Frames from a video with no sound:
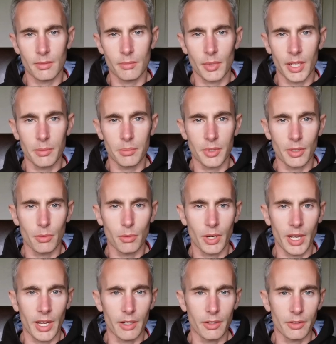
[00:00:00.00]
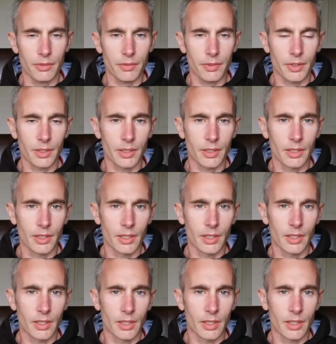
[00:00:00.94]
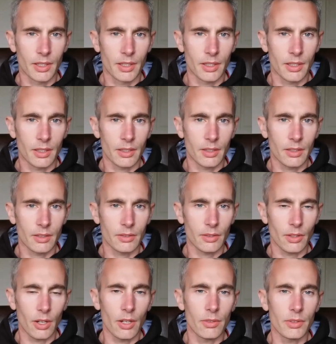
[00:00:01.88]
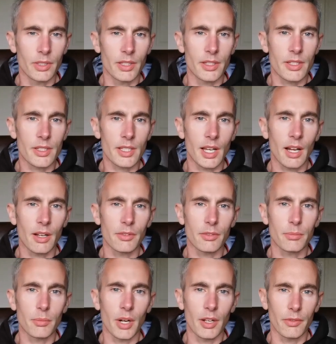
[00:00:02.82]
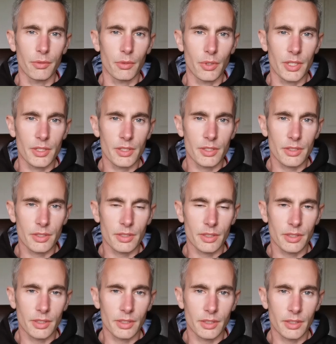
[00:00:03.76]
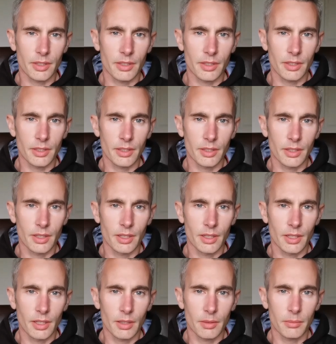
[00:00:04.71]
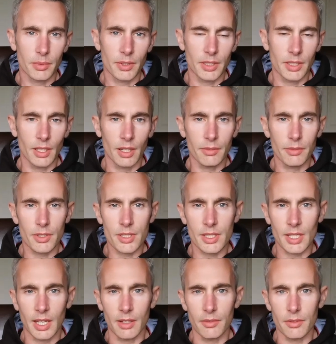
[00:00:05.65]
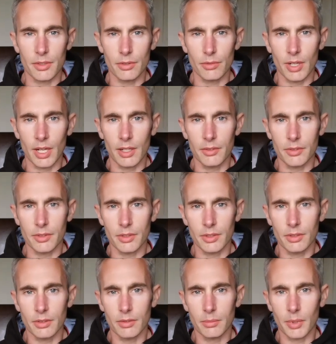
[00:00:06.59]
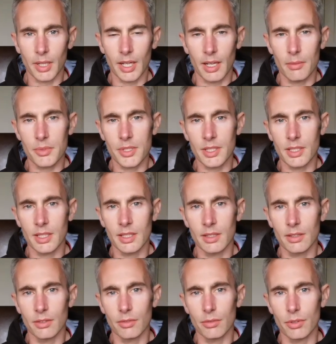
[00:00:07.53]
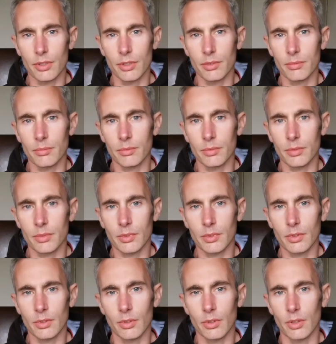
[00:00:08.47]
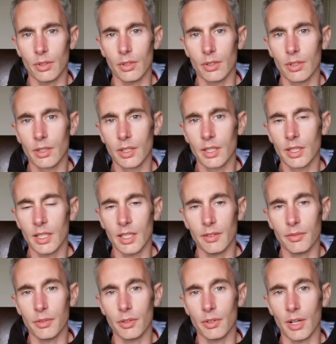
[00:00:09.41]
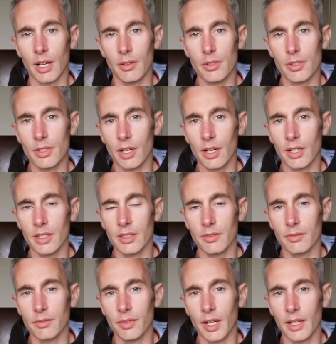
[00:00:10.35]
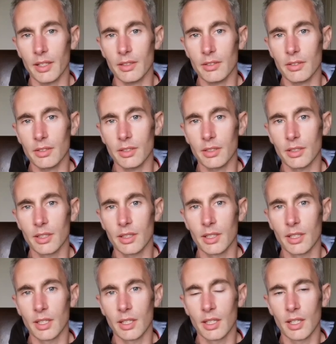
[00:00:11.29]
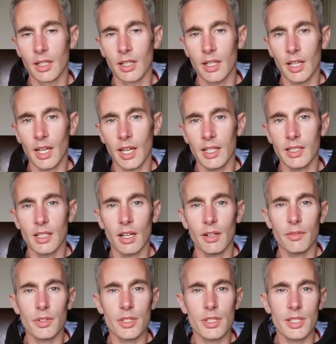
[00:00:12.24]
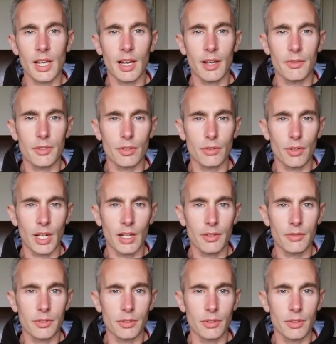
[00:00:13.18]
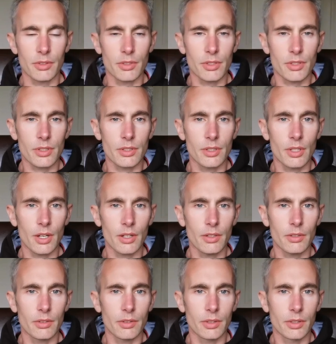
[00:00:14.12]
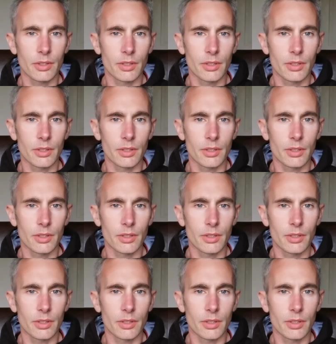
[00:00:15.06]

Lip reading: You may be aware of not only the sound of my voice, but the other sounds around you, perhaps in the room, or if you're outside, in fact, any other sounds around you. And just know